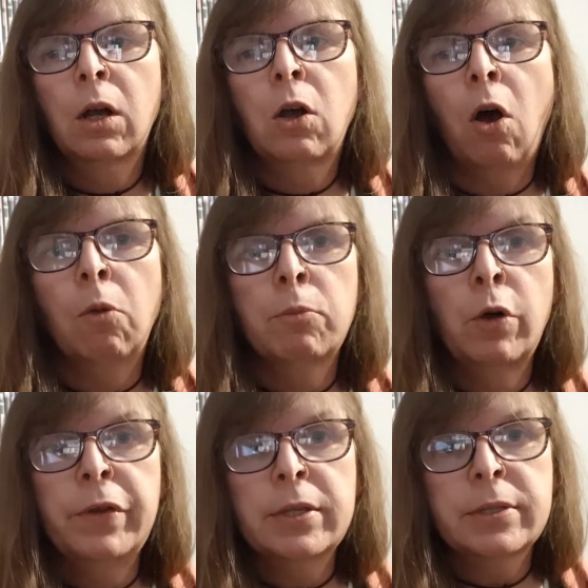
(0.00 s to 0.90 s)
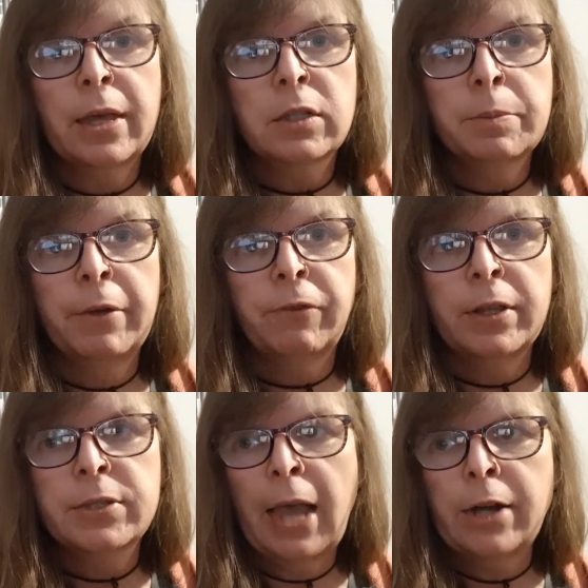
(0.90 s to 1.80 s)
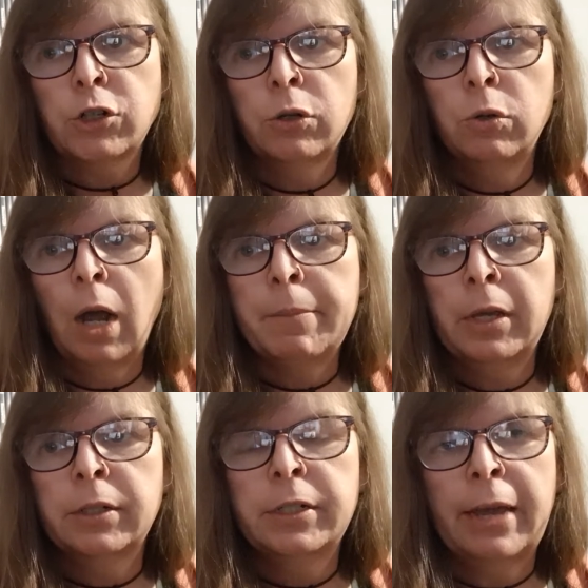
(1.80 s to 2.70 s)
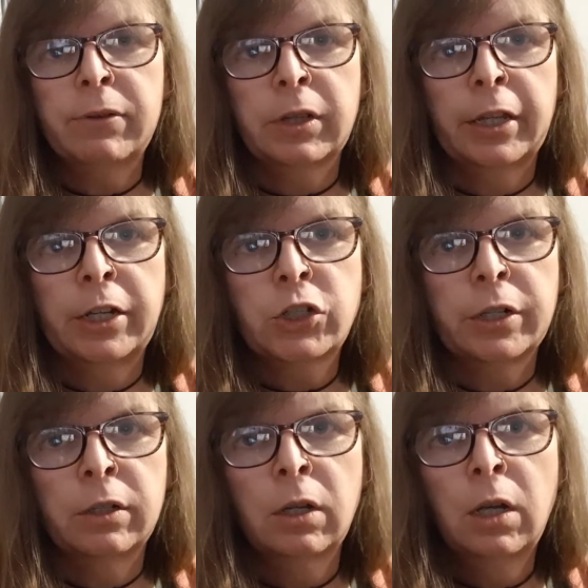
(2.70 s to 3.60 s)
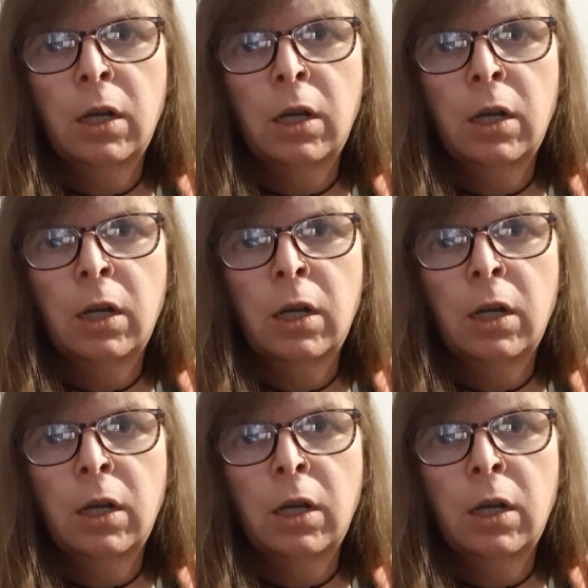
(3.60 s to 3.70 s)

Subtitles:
cult movies thanks to my friend Sasha, who got me into David Lynch and